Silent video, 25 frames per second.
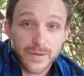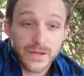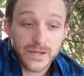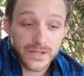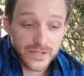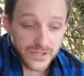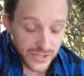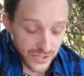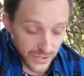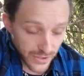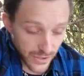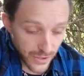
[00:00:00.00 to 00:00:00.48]

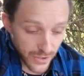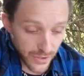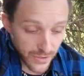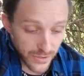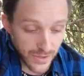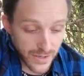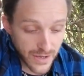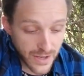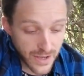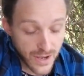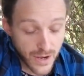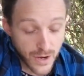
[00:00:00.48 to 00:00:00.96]
So
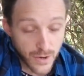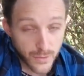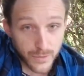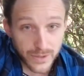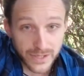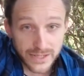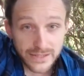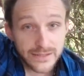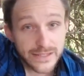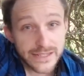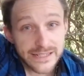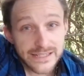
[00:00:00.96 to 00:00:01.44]
what
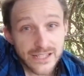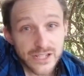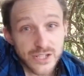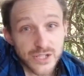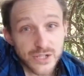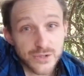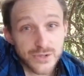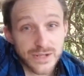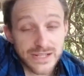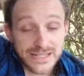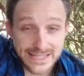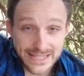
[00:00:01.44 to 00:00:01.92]
I like to
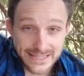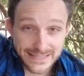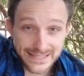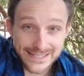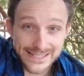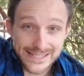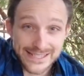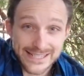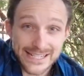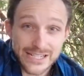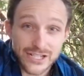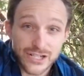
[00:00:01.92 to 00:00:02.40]
do is I like
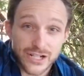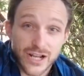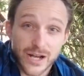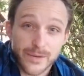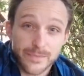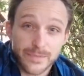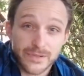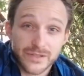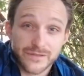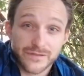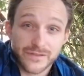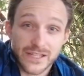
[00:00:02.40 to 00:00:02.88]
to teach a
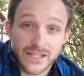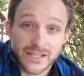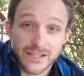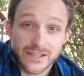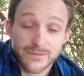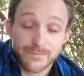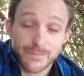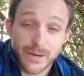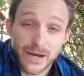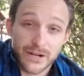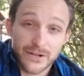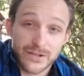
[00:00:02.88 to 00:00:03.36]
couple of
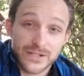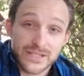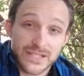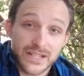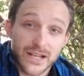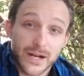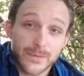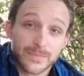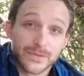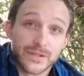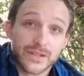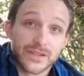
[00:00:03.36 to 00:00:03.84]
parents a
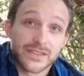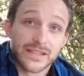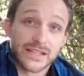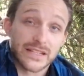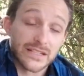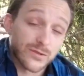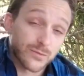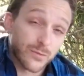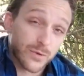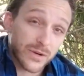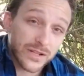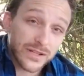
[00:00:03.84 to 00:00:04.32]
couple of
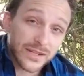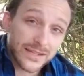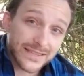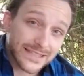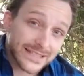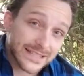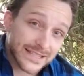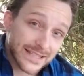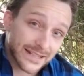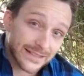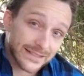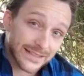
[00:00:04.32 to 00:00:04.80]
things. One of the
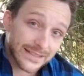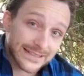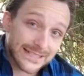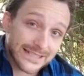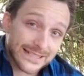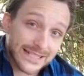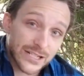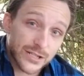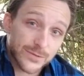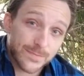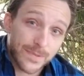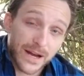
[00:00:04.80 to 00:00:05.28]
things that I like to
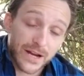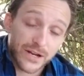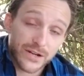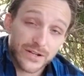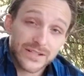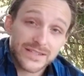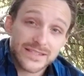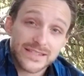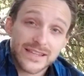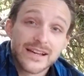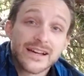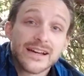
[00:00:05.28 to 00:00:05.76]
teach
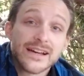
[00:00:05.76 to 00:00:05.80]
parents